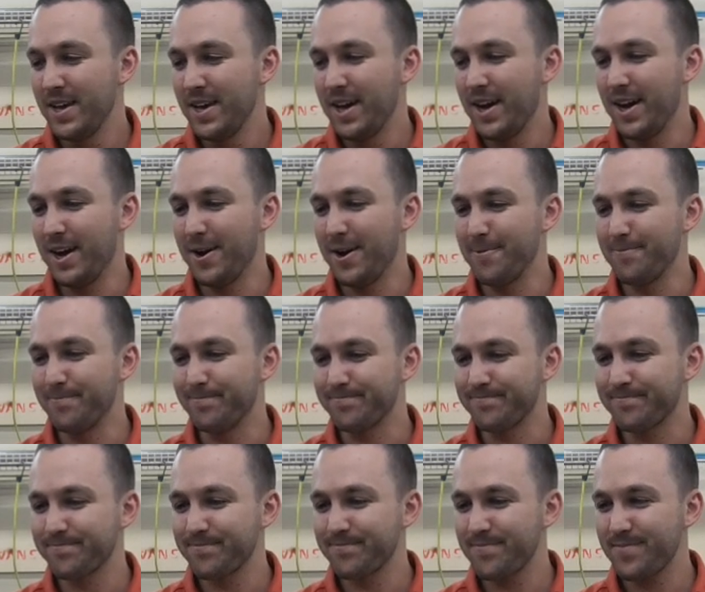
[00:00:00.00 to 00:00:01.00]

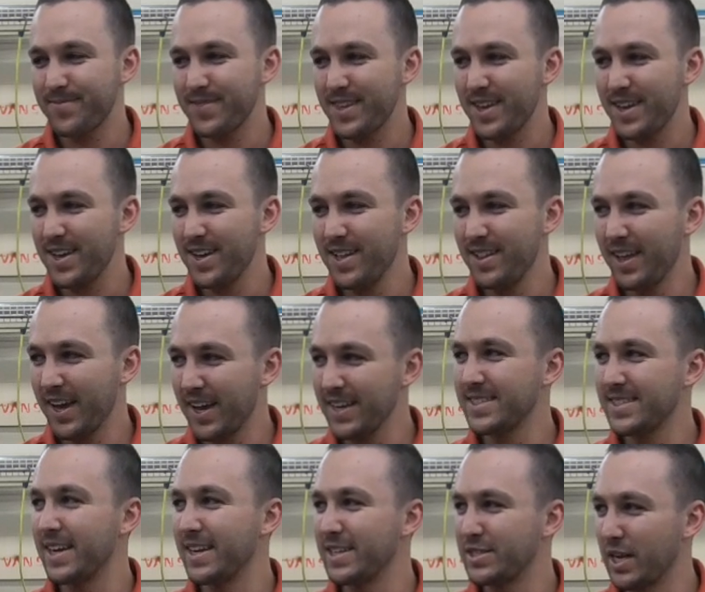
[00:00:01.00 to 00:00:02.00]
Like I
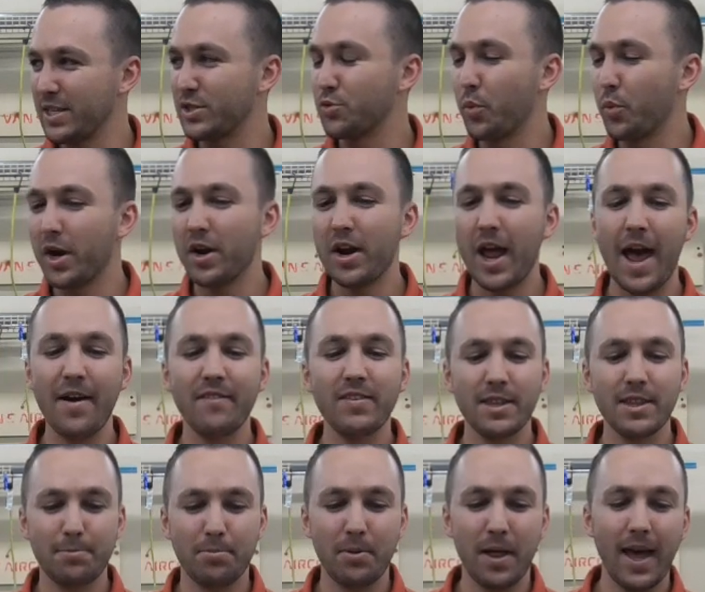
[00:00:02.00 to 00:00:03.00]
said, it's weird having the
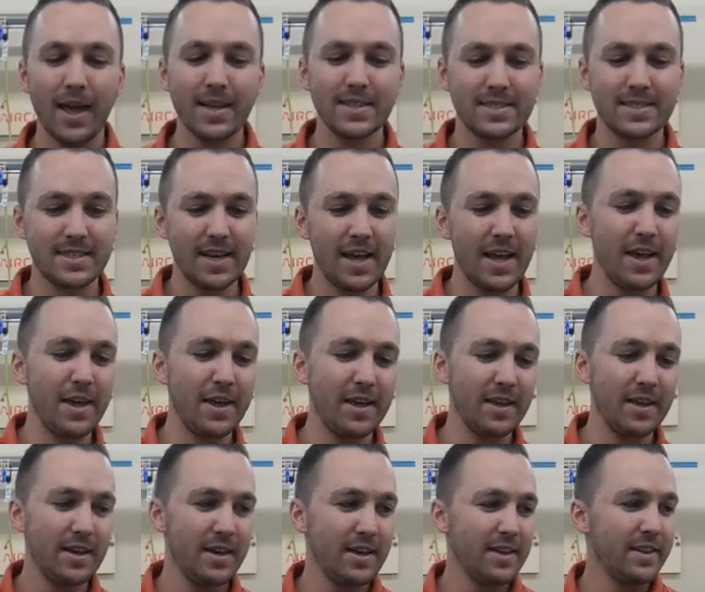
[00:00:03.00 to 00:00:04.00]
plan say
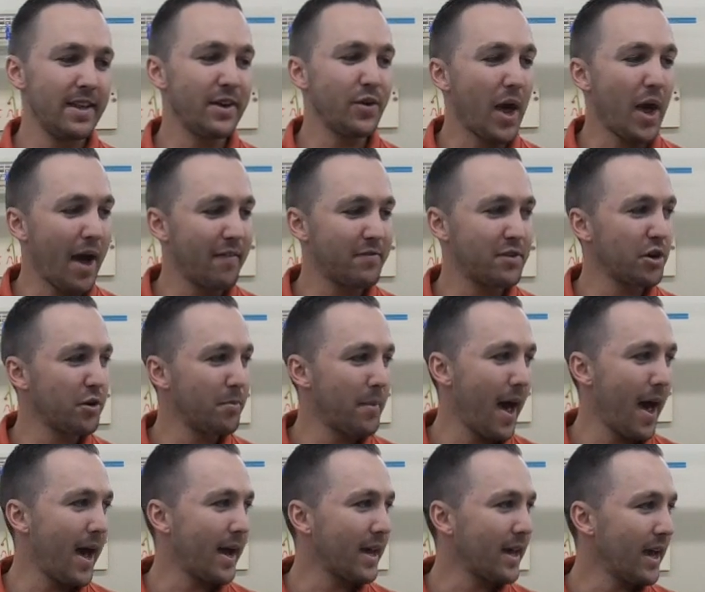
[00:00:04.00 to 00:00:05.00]
that you have to go
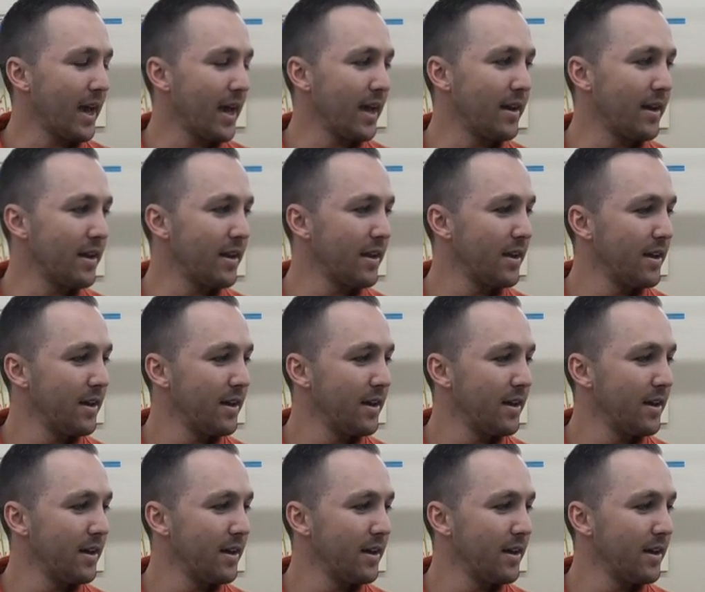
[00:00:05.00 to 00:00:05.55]
back and